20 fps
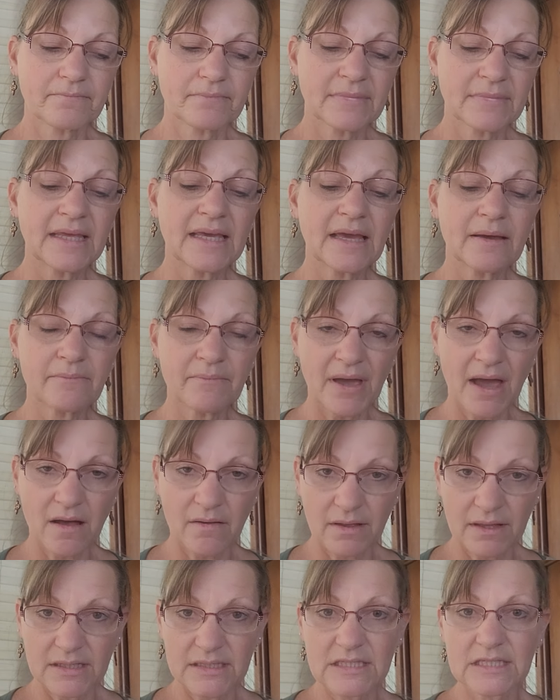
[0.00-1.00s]
the
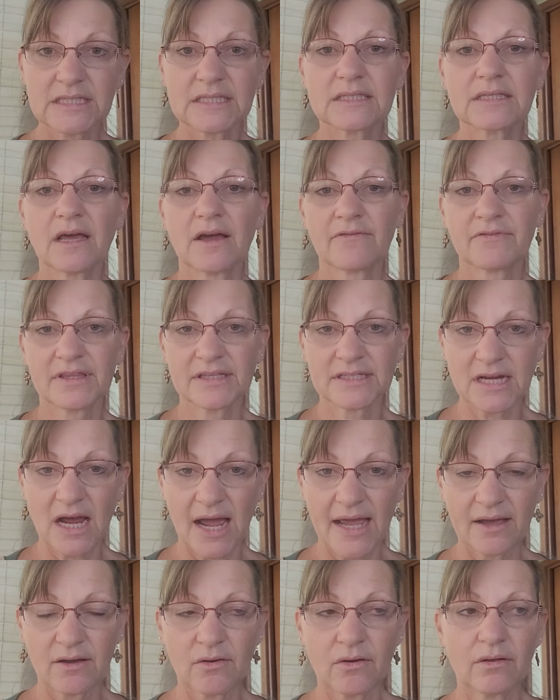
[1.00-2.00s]
imbalance of the
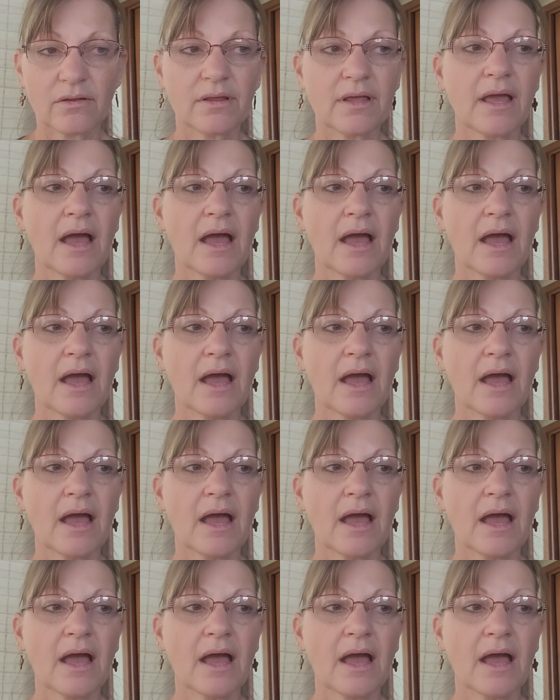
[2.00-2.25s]
dial,